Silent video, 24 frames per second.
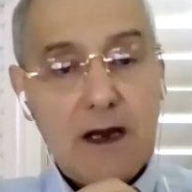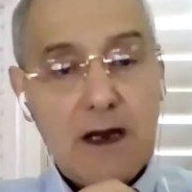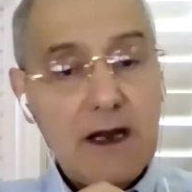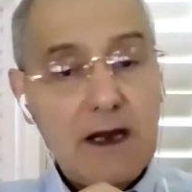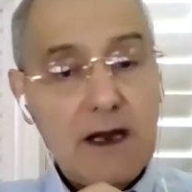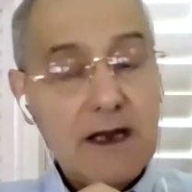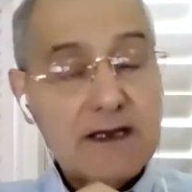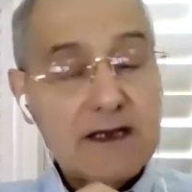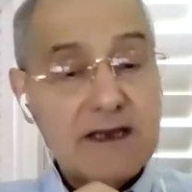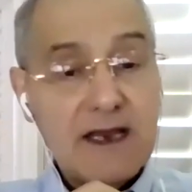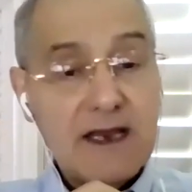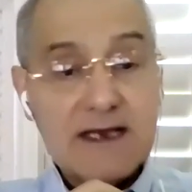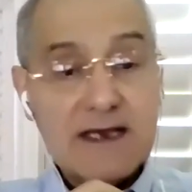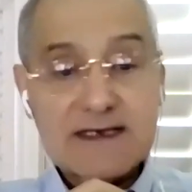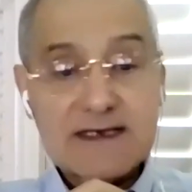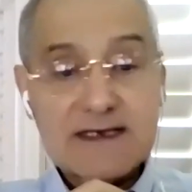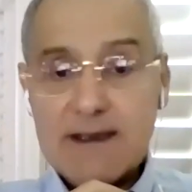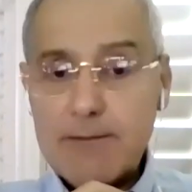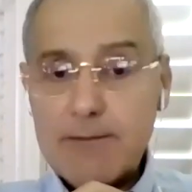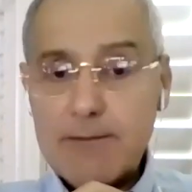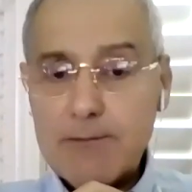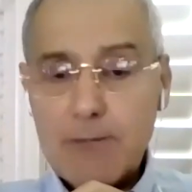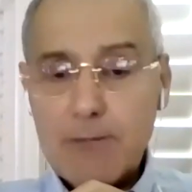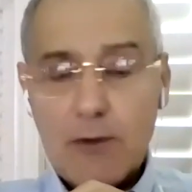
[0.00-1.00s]
It is
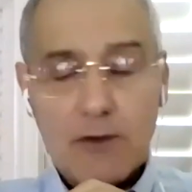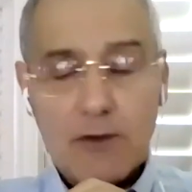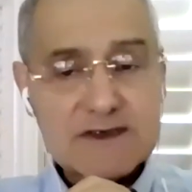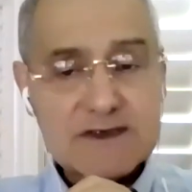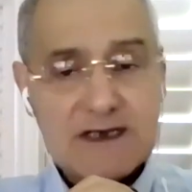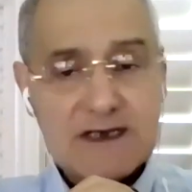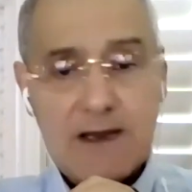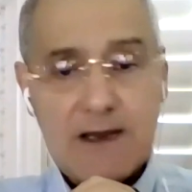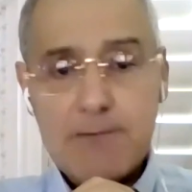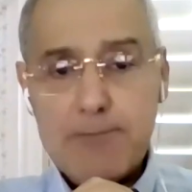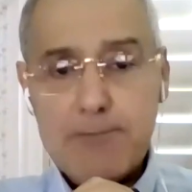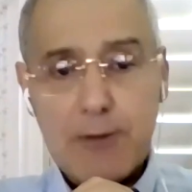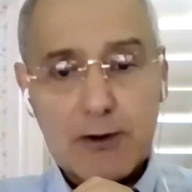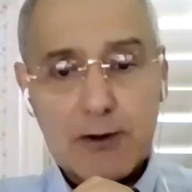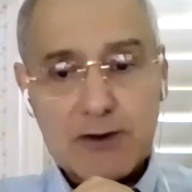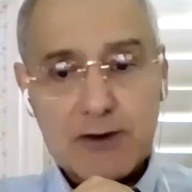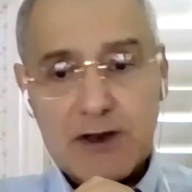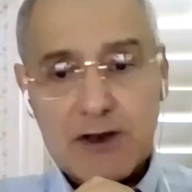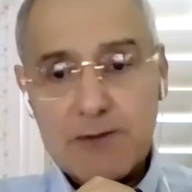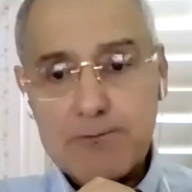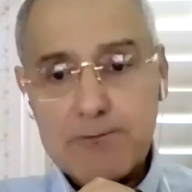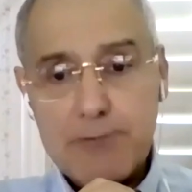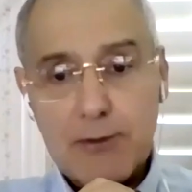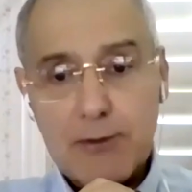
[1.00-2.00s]
the most
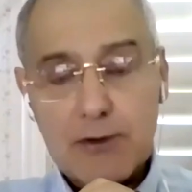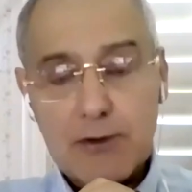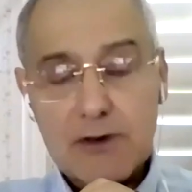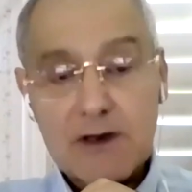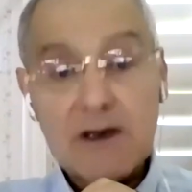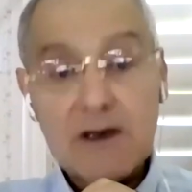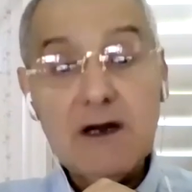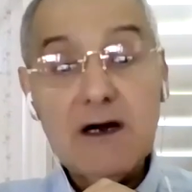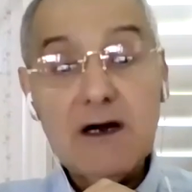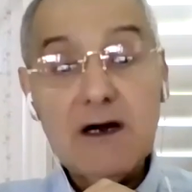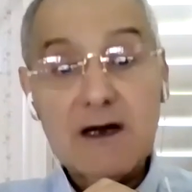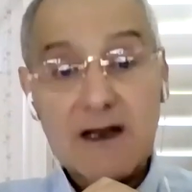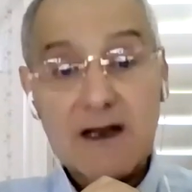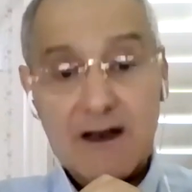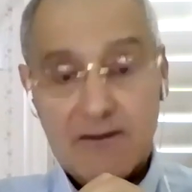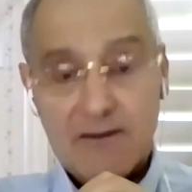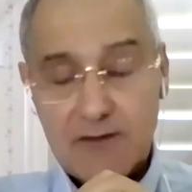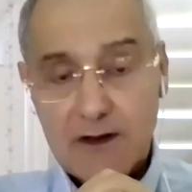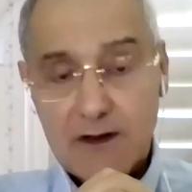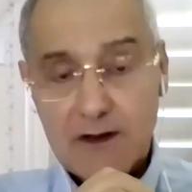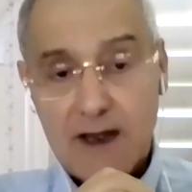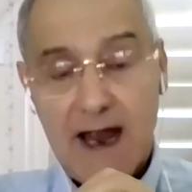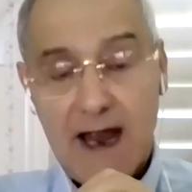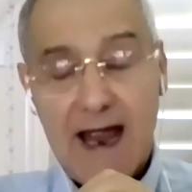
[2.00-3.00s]
important book
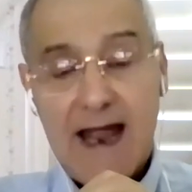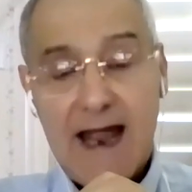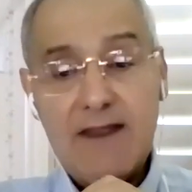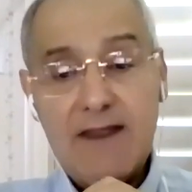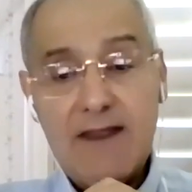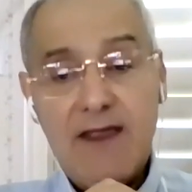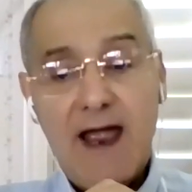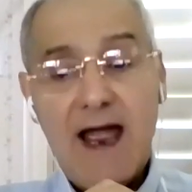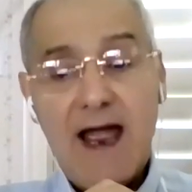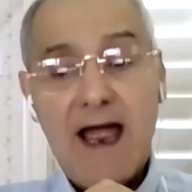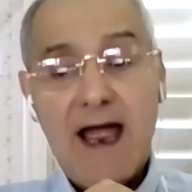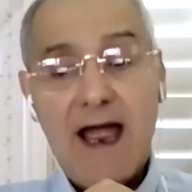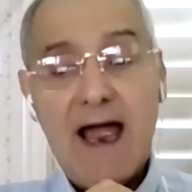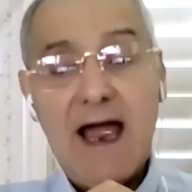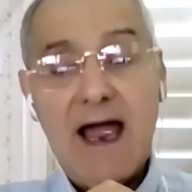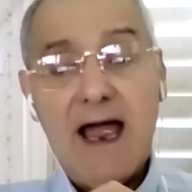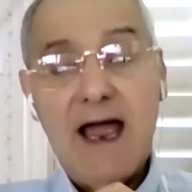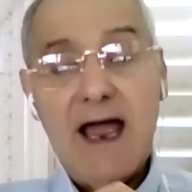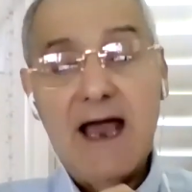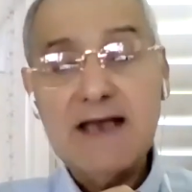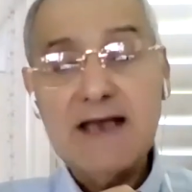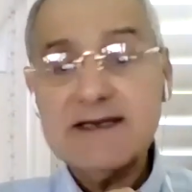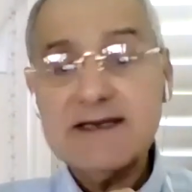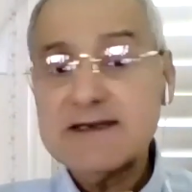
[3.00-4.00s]
written. And
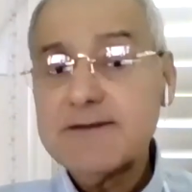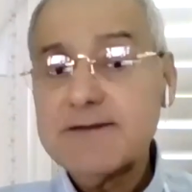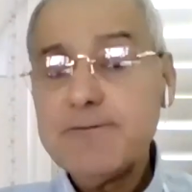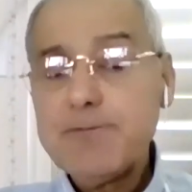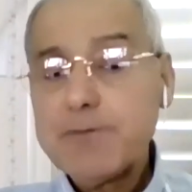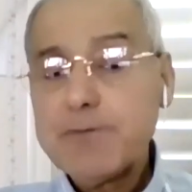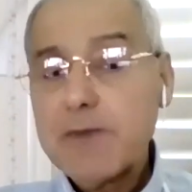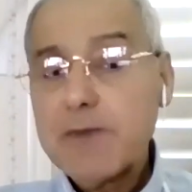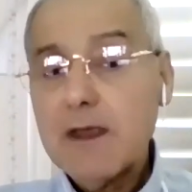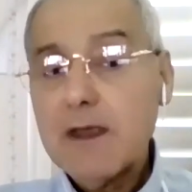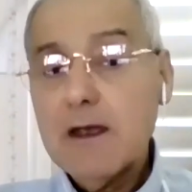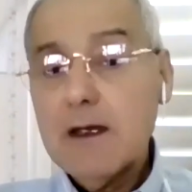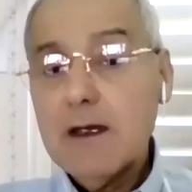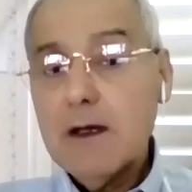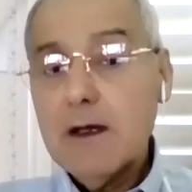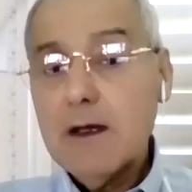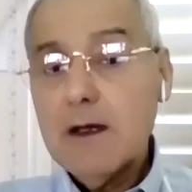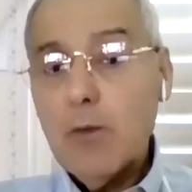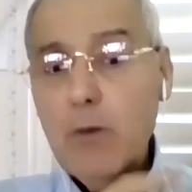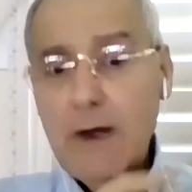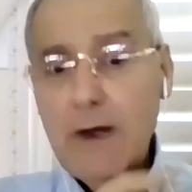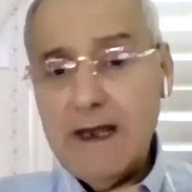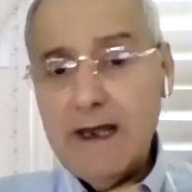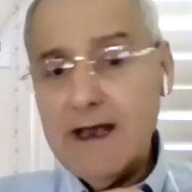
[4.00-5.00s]
as
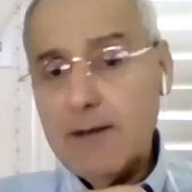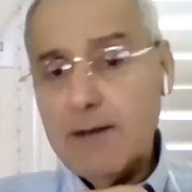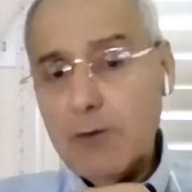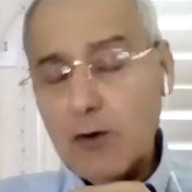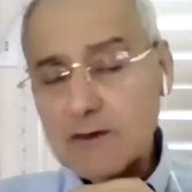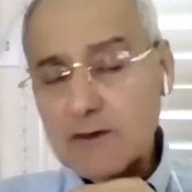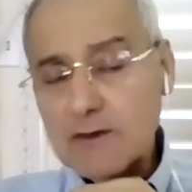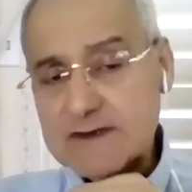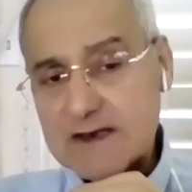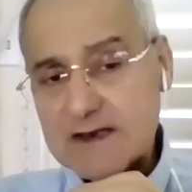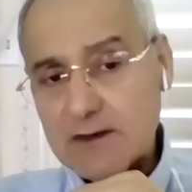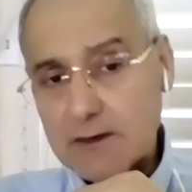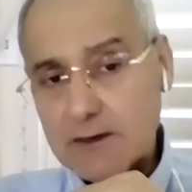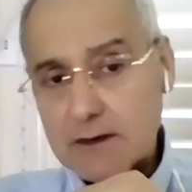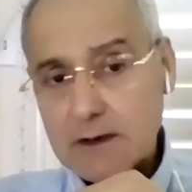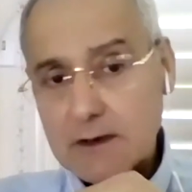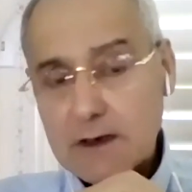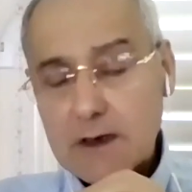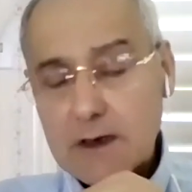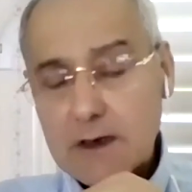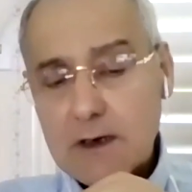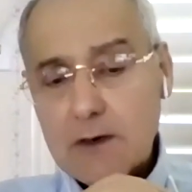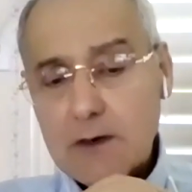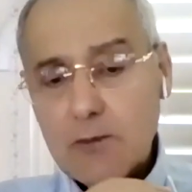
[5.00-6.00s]
William
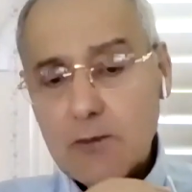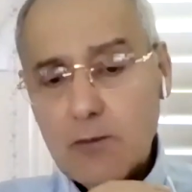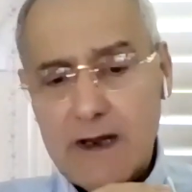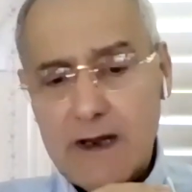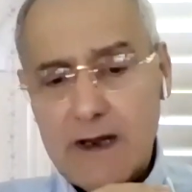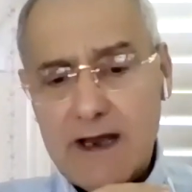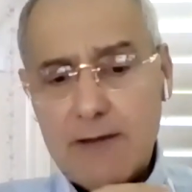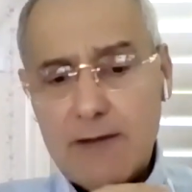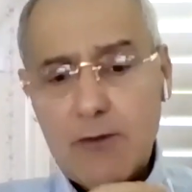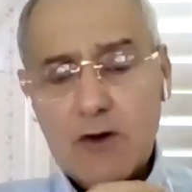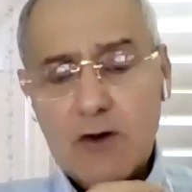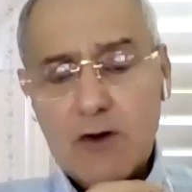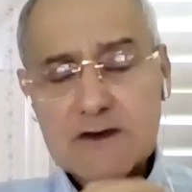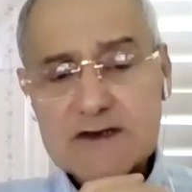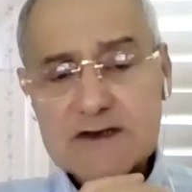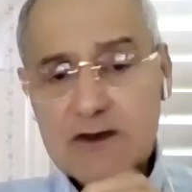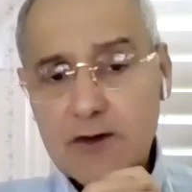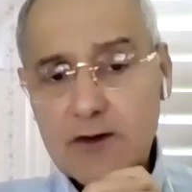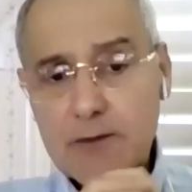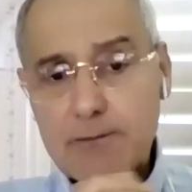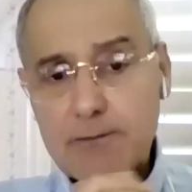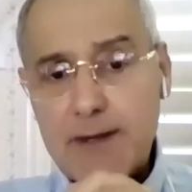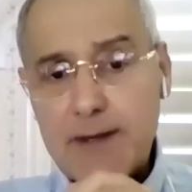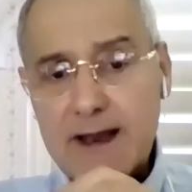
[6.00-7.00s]

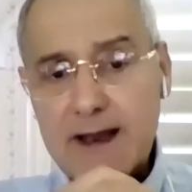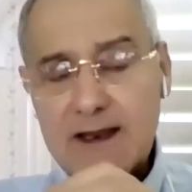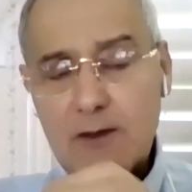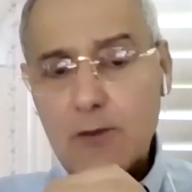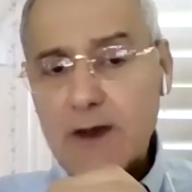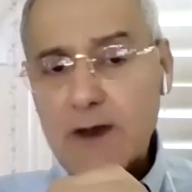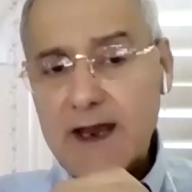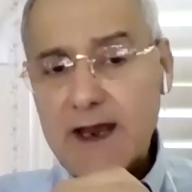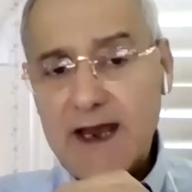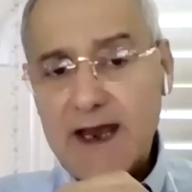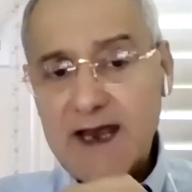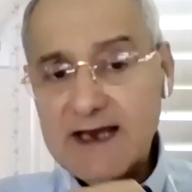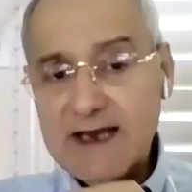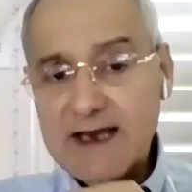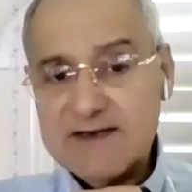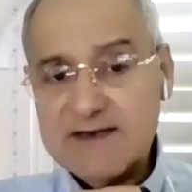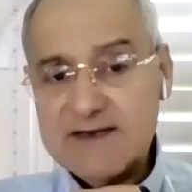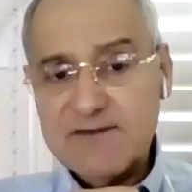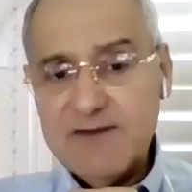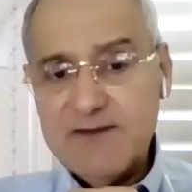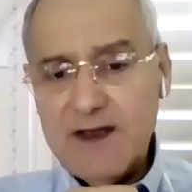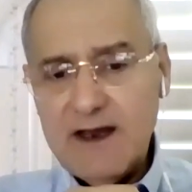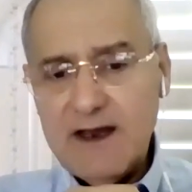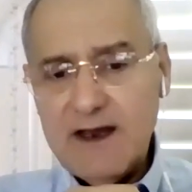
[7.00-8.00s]
Osler, by the way, he is
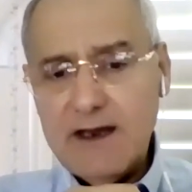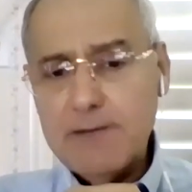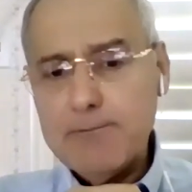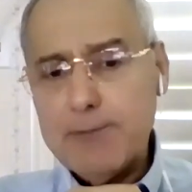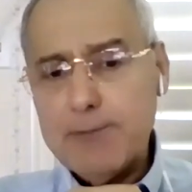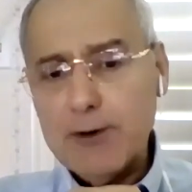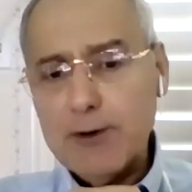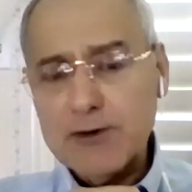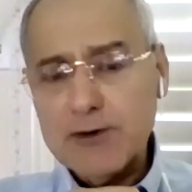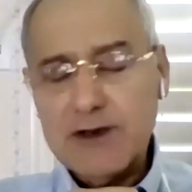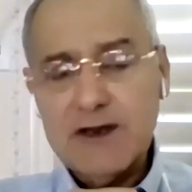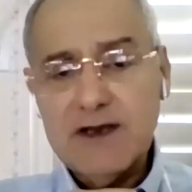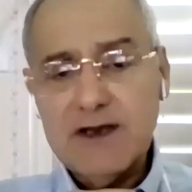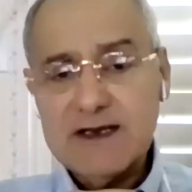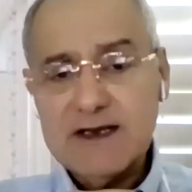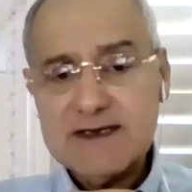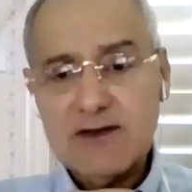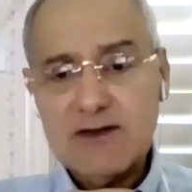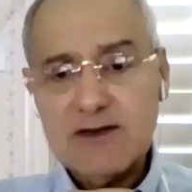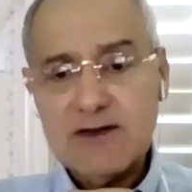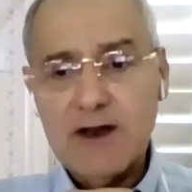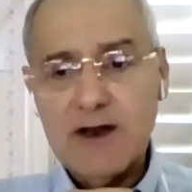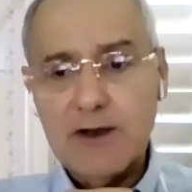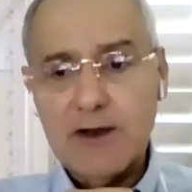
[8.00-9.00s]
very important
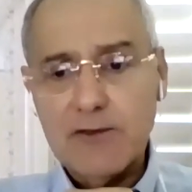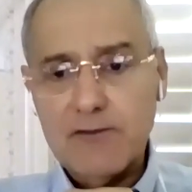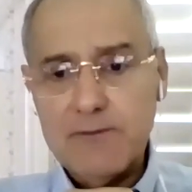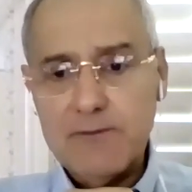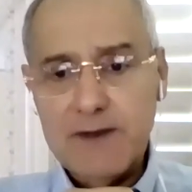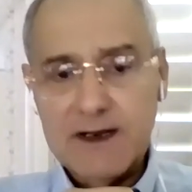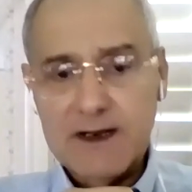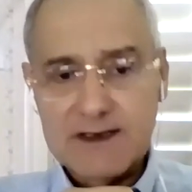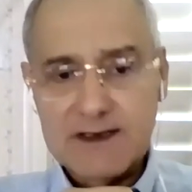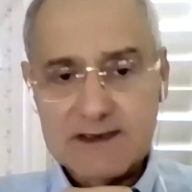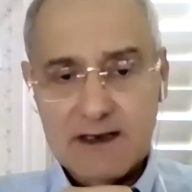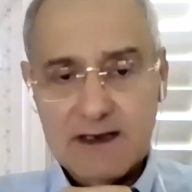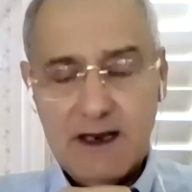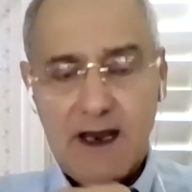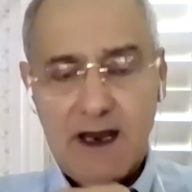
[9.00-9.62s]
historian of medicine.